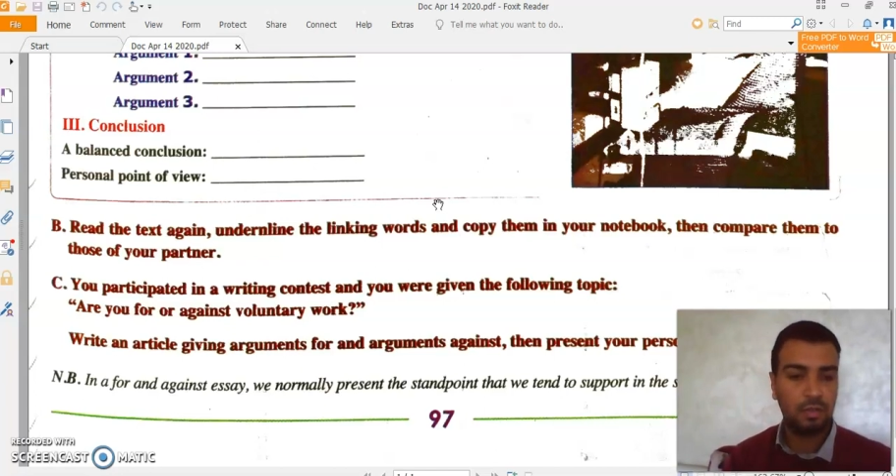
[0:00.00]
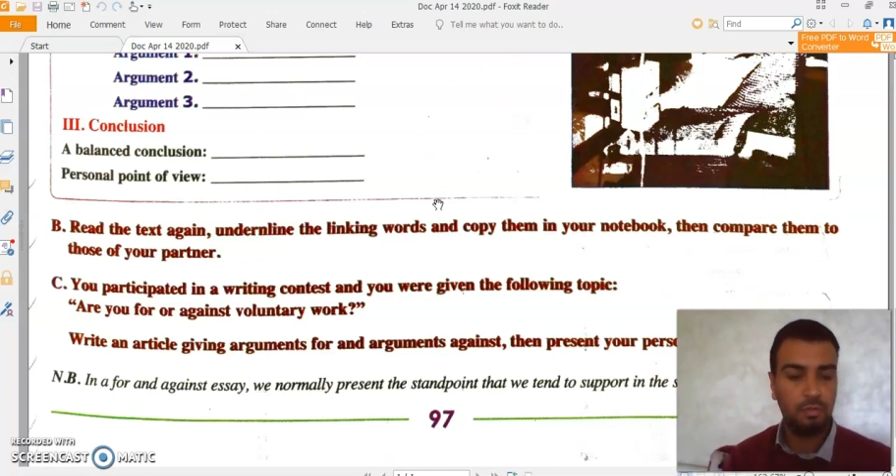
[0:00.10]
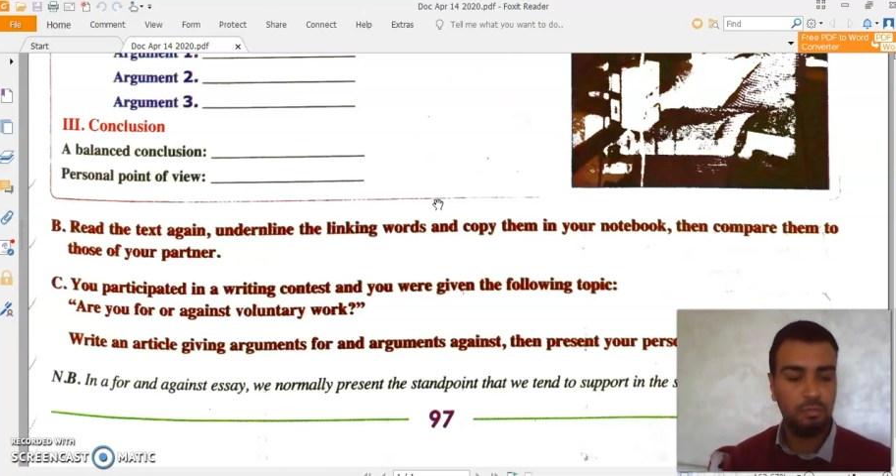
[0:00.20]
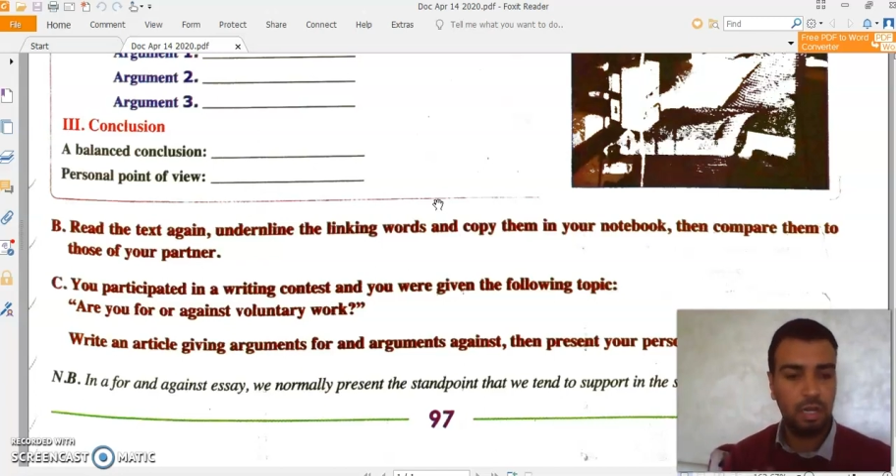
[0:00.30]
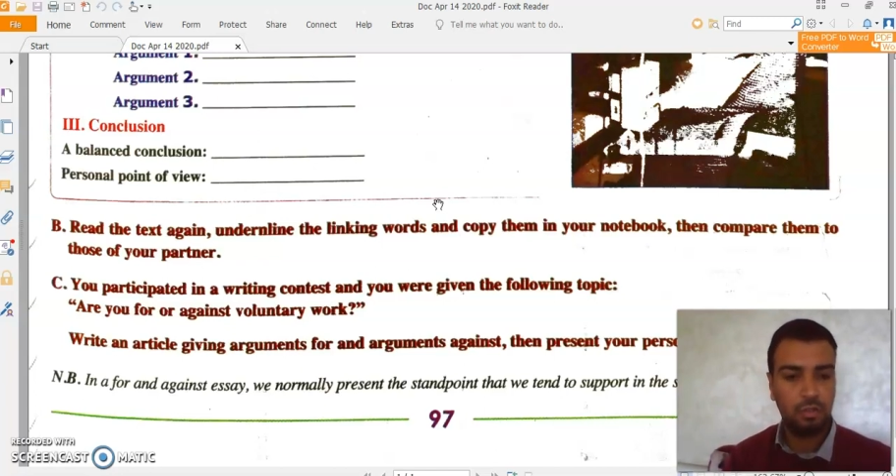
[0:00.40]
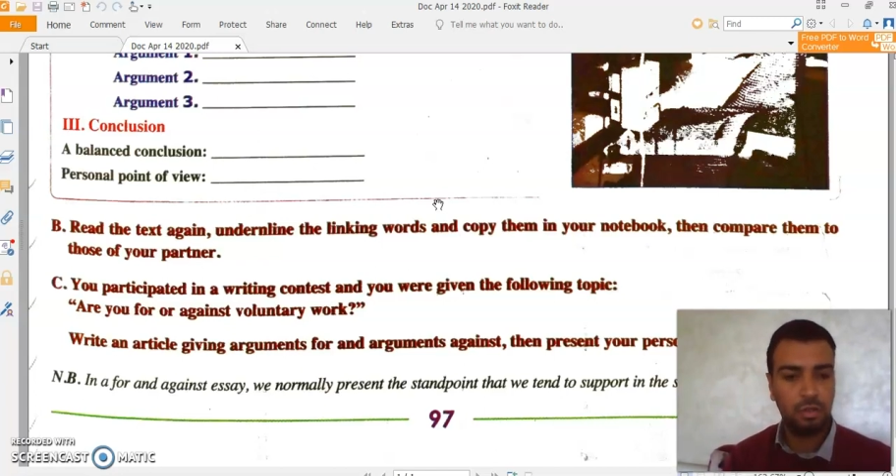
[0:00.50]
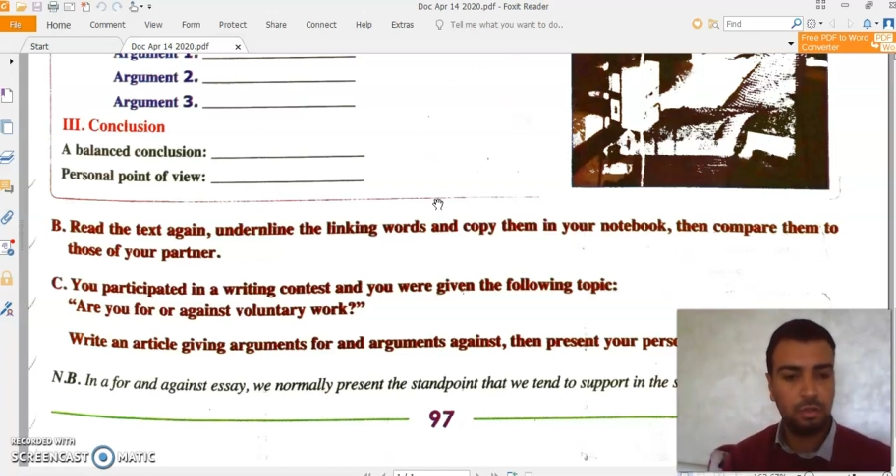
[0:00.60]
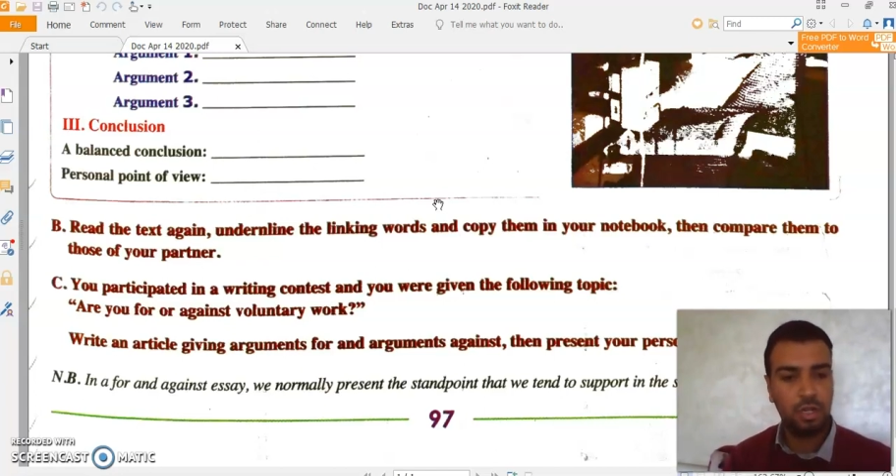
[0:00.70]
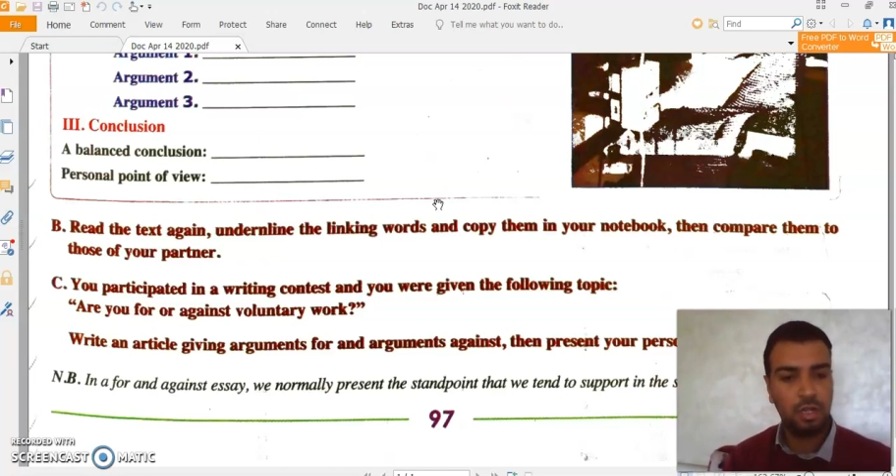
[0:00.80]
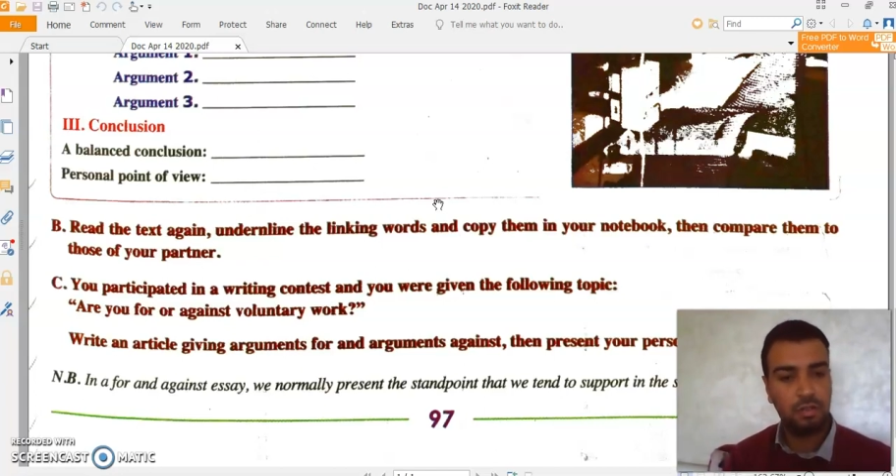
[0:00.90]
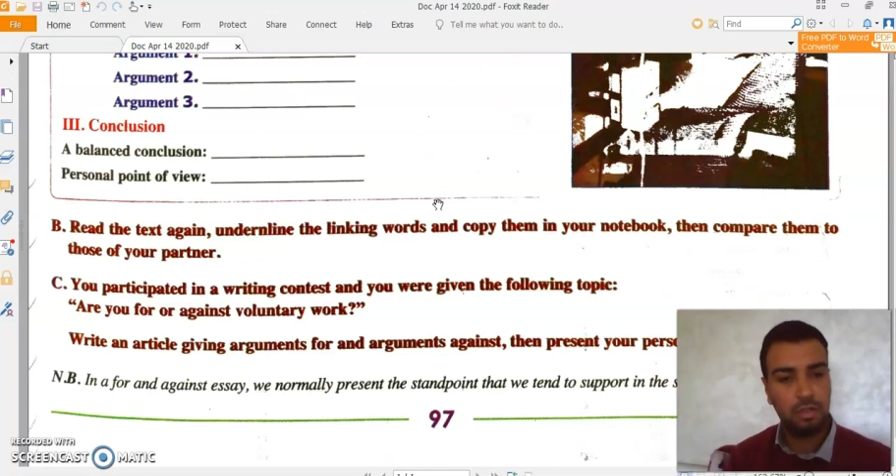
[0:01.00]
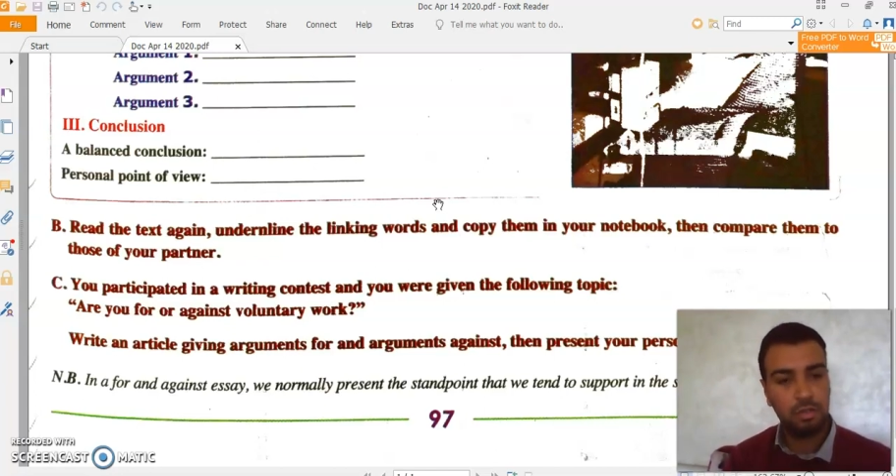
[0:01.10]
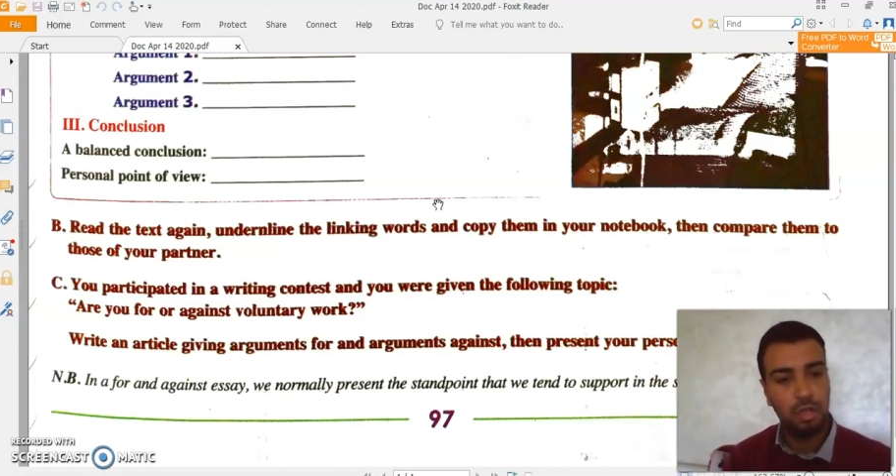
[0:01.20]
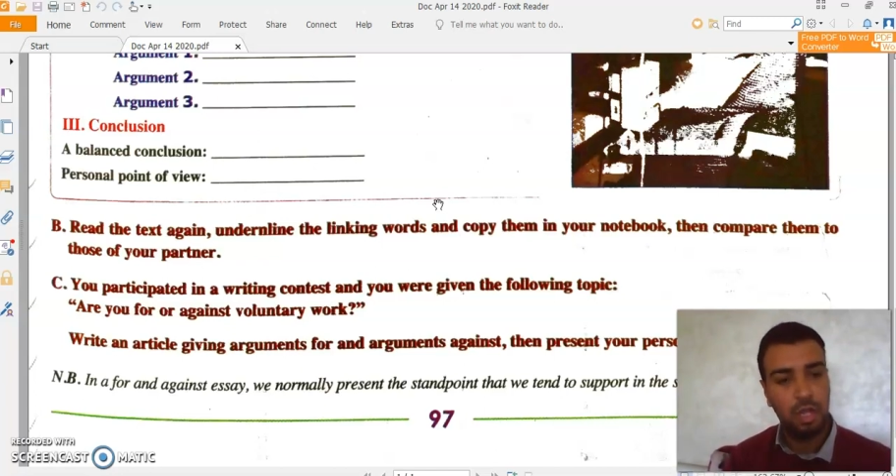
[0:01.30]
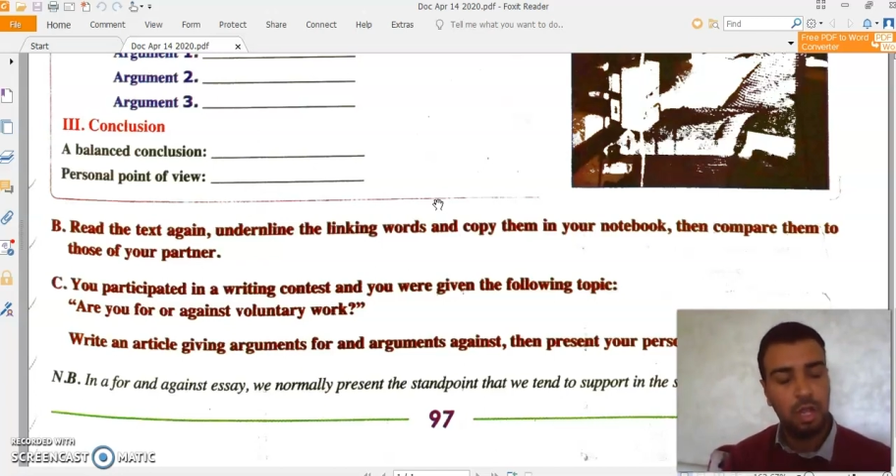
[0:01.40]
so make sure that
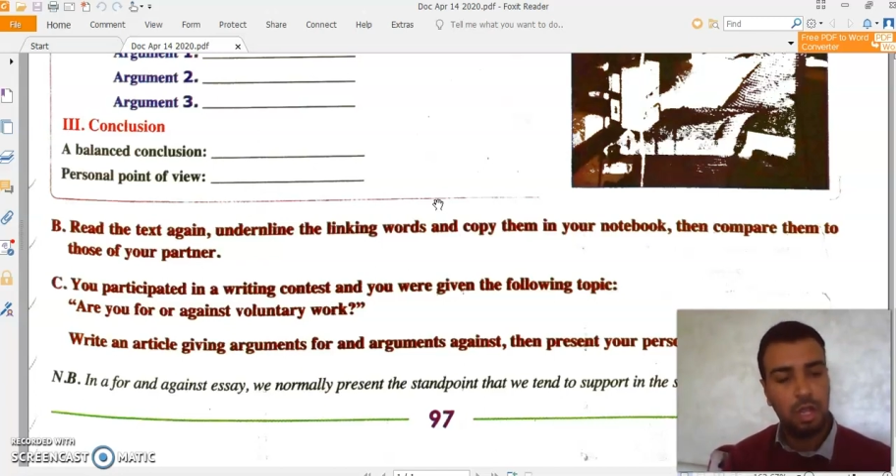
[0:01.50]
you